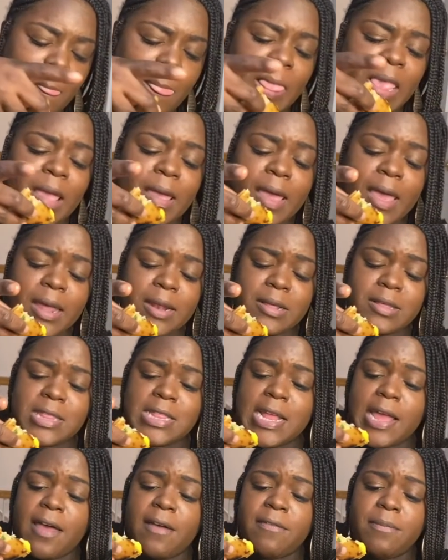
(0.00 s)
I had a
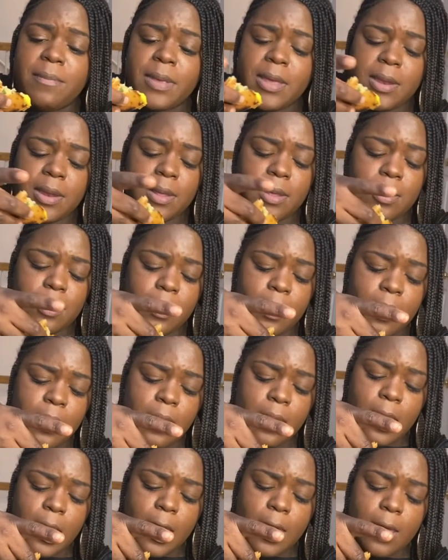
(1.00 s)
staff meeting
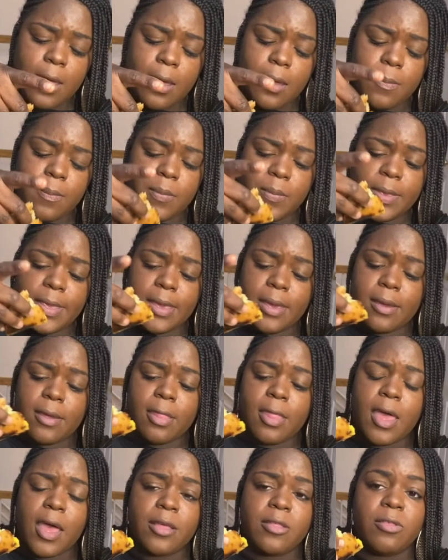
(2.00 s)
um, here
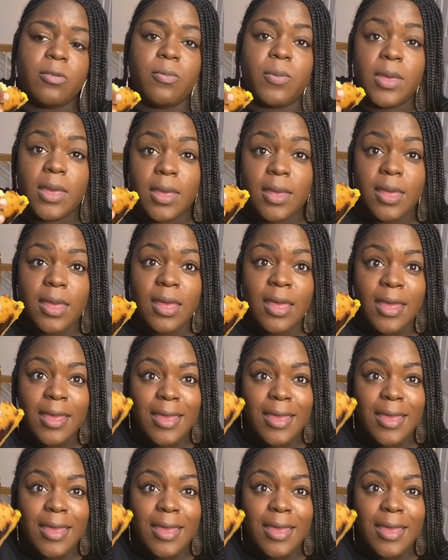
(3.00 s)
last week